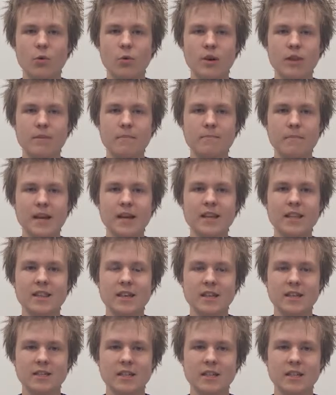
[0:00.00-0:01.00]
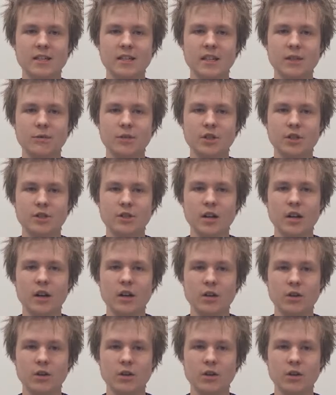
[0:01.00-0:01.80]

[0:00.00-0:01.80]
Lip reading: One of the main things that distinguishes